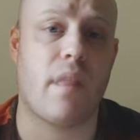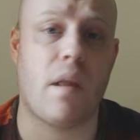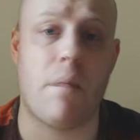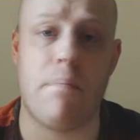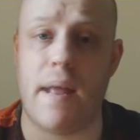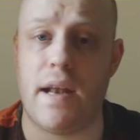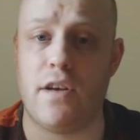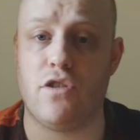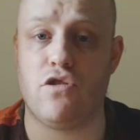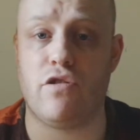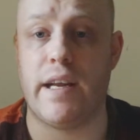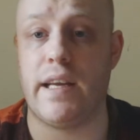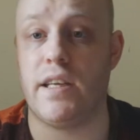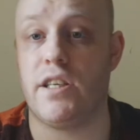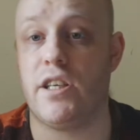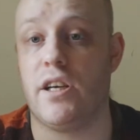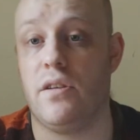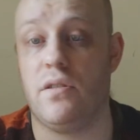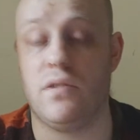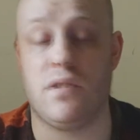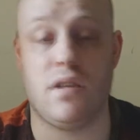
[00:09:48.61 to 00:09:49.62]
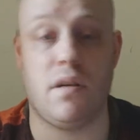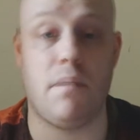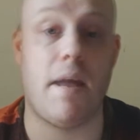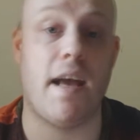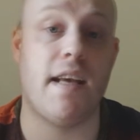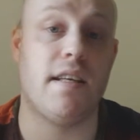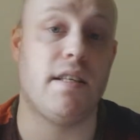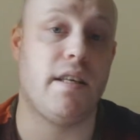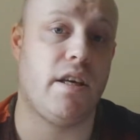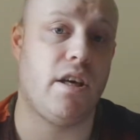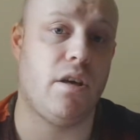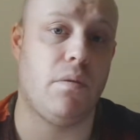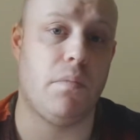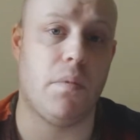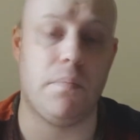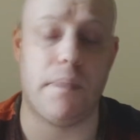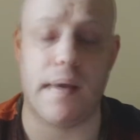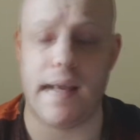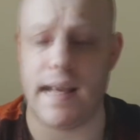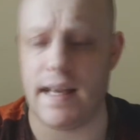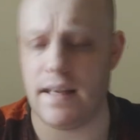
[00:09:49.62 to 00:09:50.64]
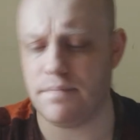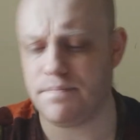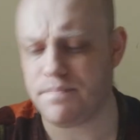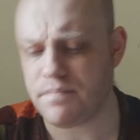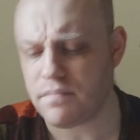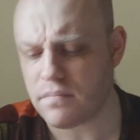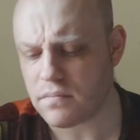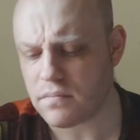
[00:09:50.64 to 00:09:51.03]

Ben Treacher, who's an amazing human being.